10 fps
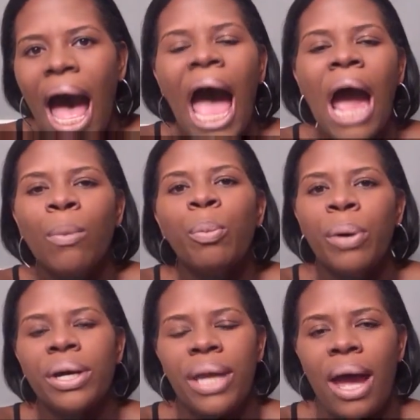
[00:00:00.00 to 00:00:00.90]
I will
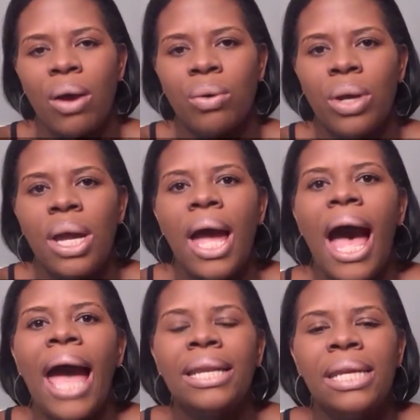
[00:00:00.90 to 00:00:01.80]
punk out.
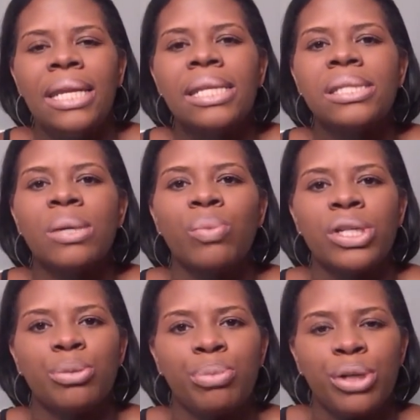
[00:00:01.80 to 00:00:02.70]
I needed someone
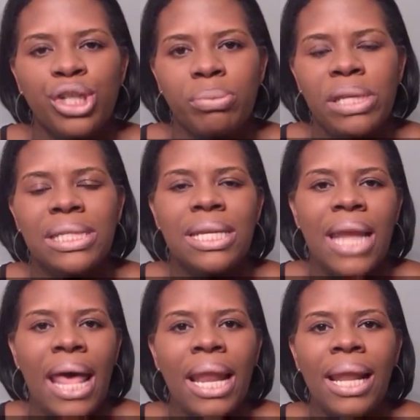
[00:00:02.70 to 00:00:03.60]
to push me, to
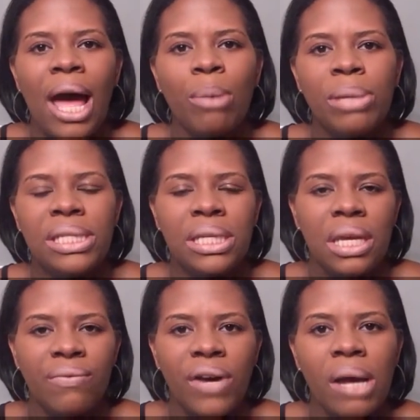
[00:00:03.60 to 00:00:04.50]
not allow me to
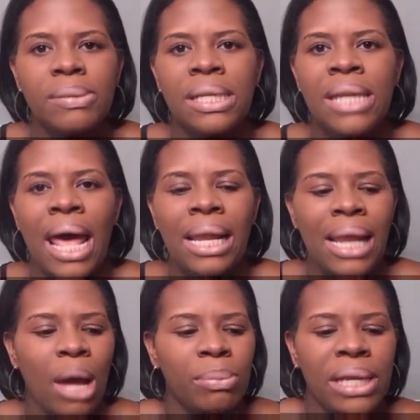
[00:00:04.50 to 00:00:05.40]
give up, to not
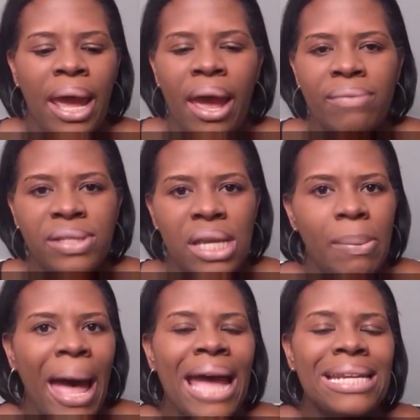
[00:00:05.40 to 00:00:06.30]
allow me to half
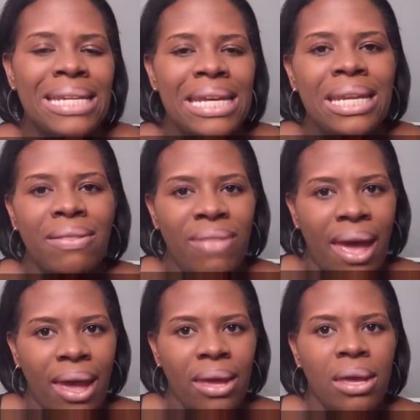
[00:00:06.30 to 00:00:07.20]
step. I needed
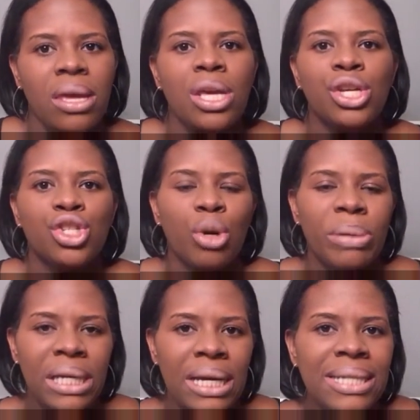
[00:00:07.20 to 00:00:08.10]
that. So
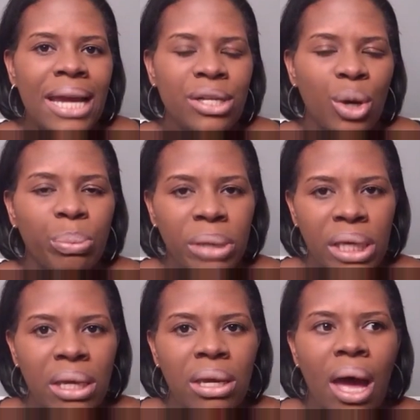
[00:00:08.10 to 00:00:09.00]
because I know
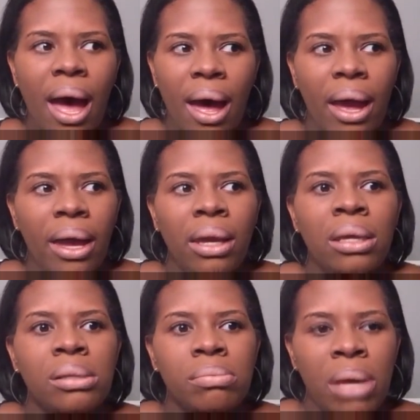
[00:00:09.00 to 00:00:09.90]
me, I
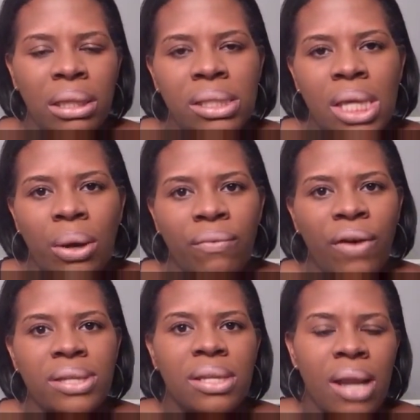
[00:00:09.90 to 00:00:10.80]
made the
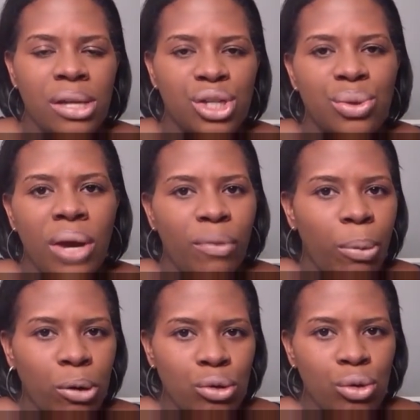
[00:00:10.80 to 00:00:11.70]
sacrifice, and I do have a
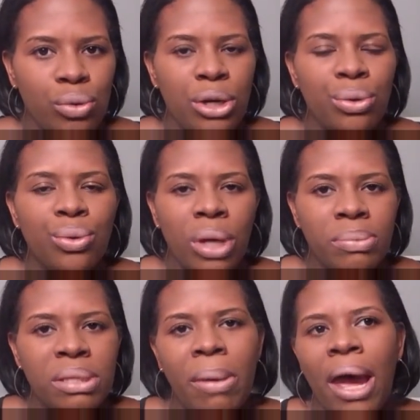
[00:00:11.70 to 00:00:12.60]
personal trainer who
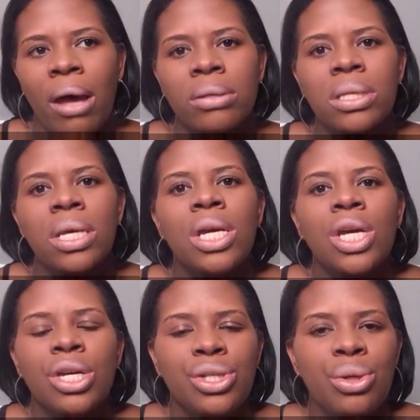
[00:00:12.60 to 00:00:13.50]
comes to my
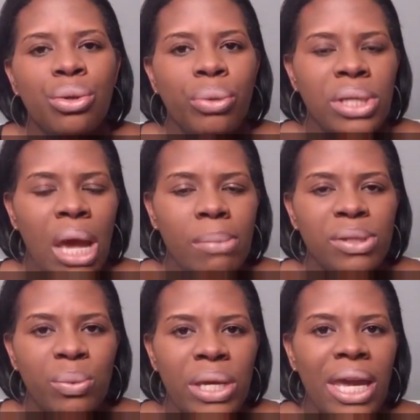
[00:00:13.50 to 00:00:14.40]
house 2 to 3 times
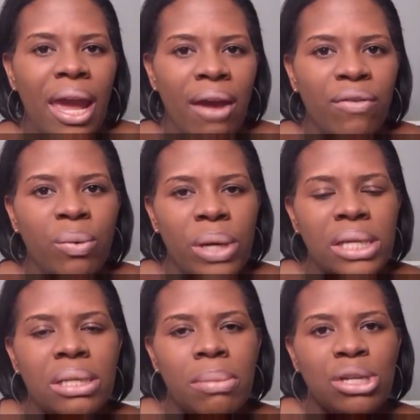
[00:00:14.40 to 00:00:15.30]
a week, every week,
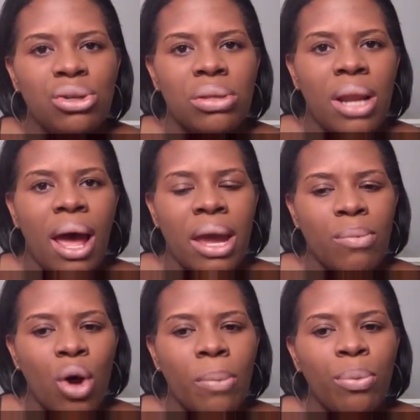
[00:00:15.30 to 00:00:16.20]
to make sure that I am
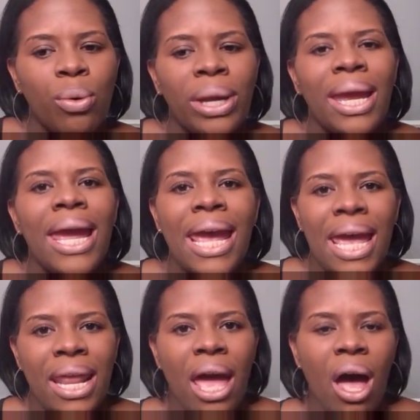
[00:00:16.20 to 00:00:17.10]
on point.
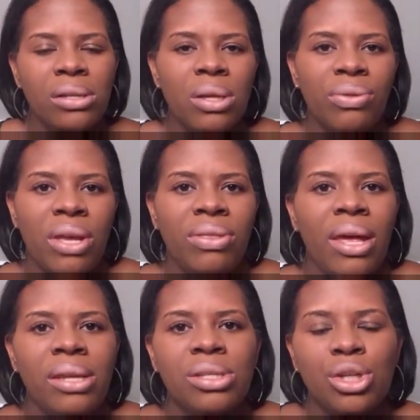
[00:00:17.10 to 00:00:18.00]
And I also think that
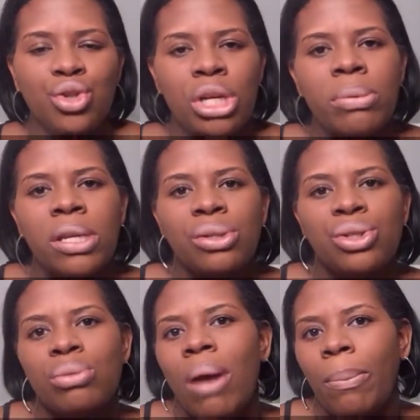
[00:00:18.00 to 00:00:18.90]
has contributed
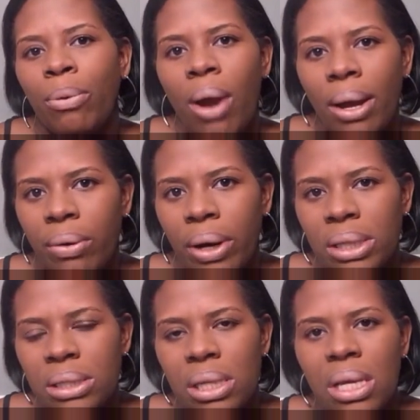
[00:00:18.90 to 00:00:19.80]
to my
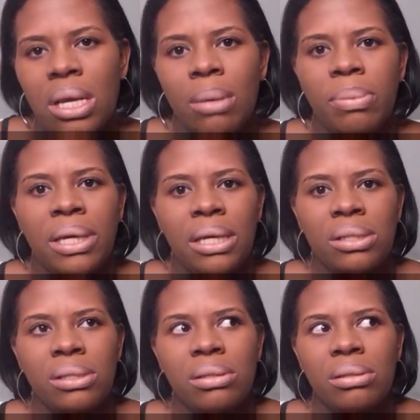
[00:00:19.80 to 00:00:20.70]
progress,
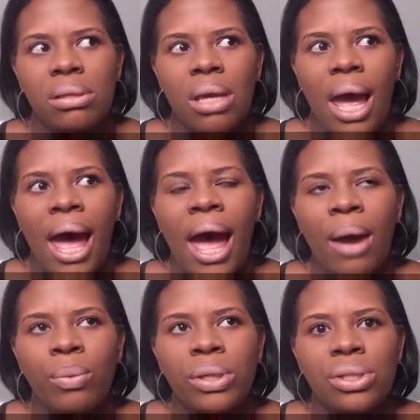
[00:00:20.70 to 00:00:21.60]
because I
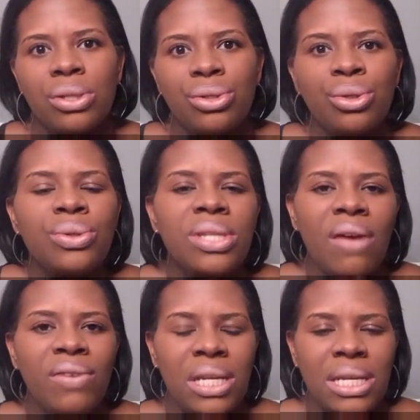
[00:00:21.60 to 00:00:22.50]
was
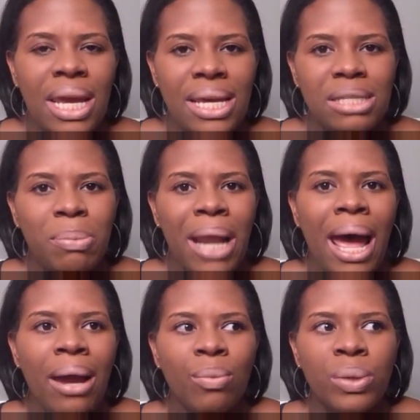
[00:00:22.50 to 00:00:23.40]
270, yes, but
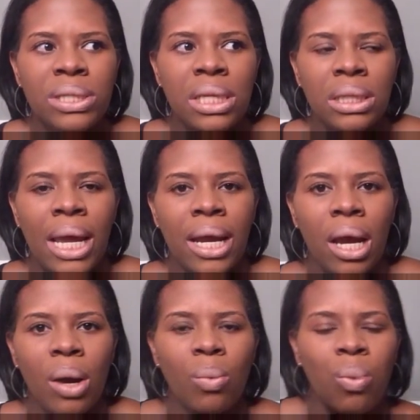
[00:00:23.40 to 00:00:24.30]
I wasn't
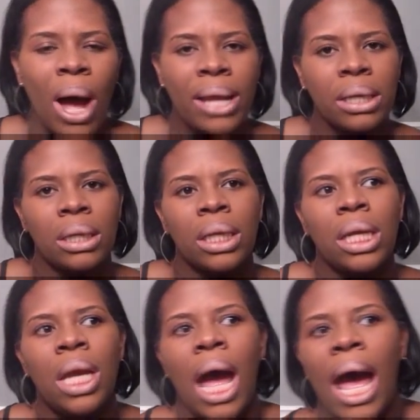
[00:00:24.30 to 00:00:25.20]
like a
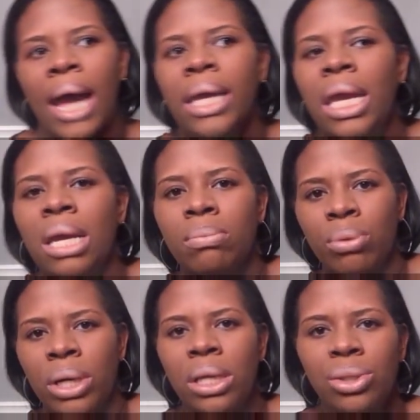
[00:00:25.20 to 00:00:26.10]
waddling, I can't
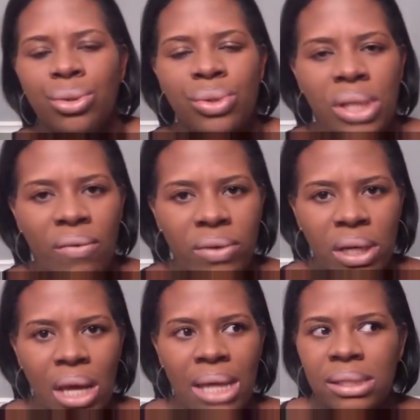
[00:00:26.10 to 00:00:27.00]
breathe
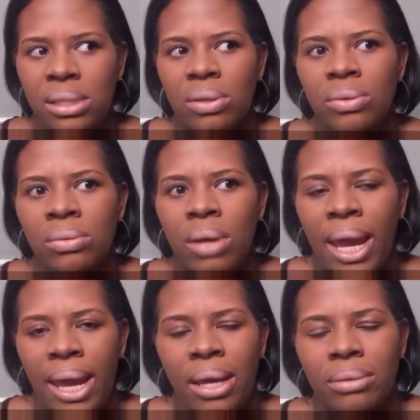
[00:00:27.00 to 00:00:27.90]
270. I still
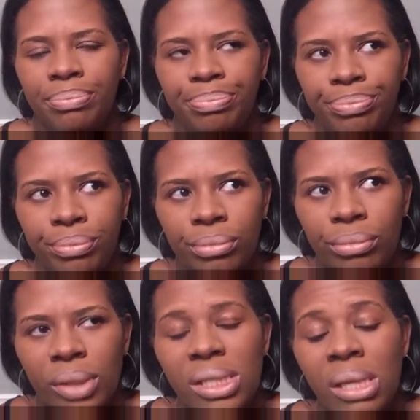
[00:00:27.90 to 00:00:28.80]
had
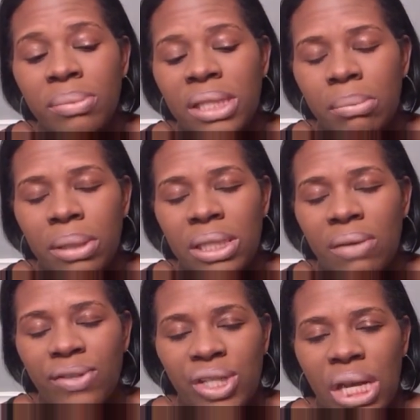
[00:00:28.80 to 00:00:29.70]
some semblance
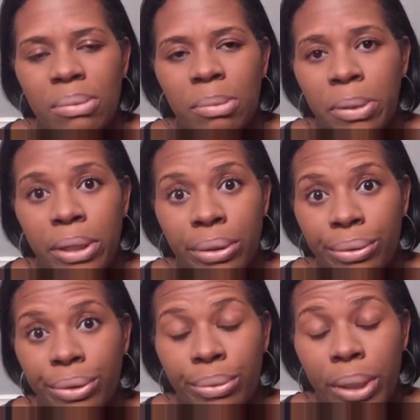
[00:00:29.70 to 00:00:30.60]
a shape, depending on
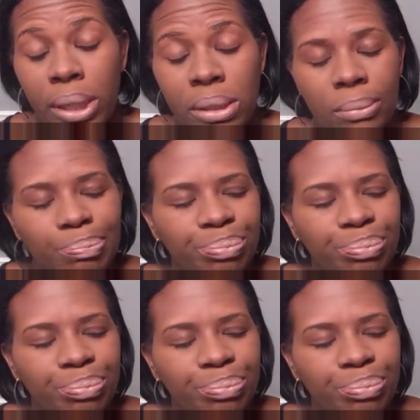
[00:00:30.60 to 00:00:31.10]
who you ask.